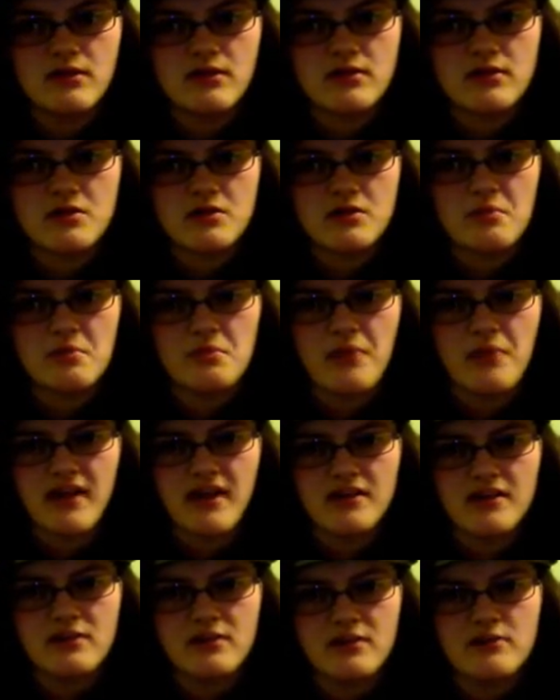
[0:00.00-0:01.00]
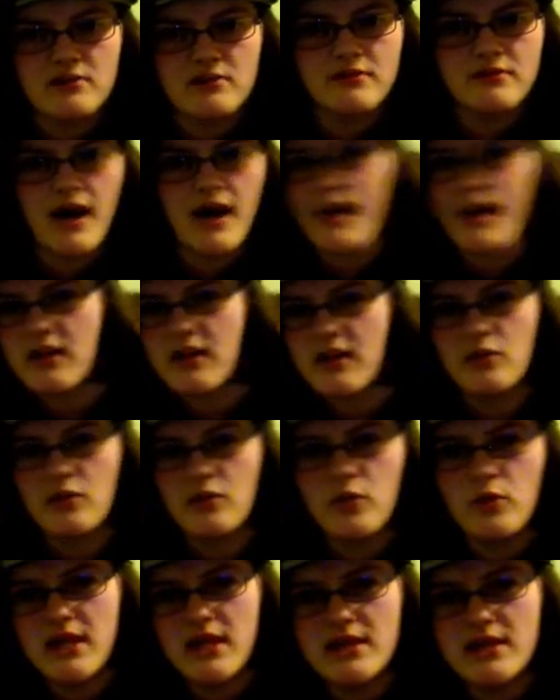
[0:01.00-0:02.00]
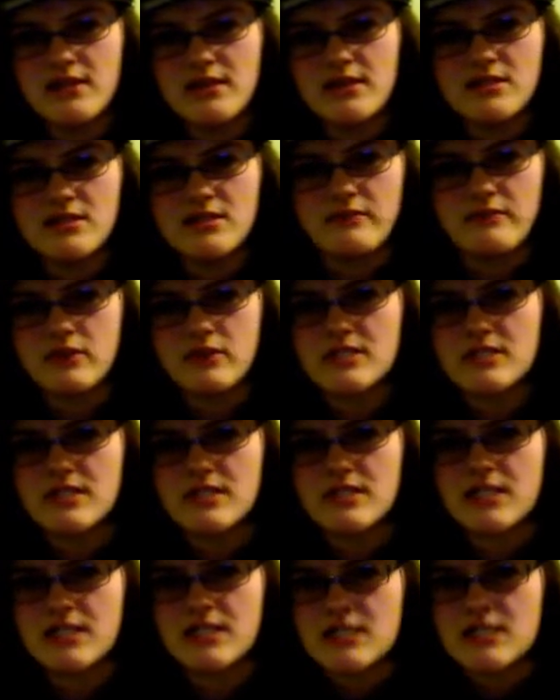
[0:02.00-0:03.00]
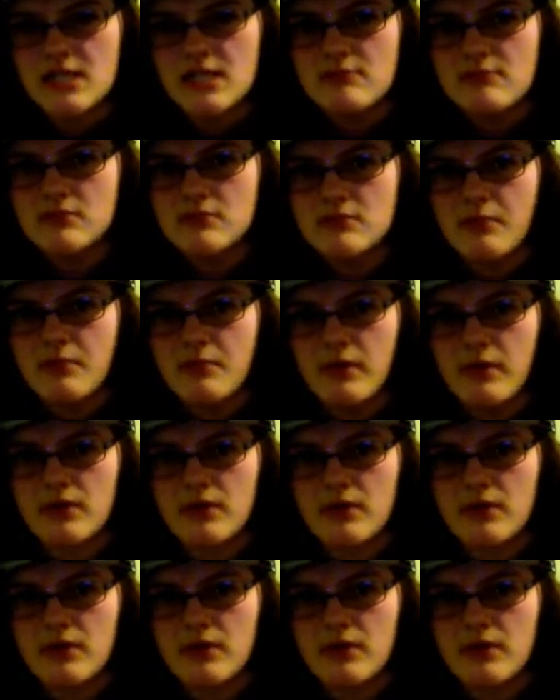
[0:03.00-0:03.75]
competitive, I can win this versus like a team sport.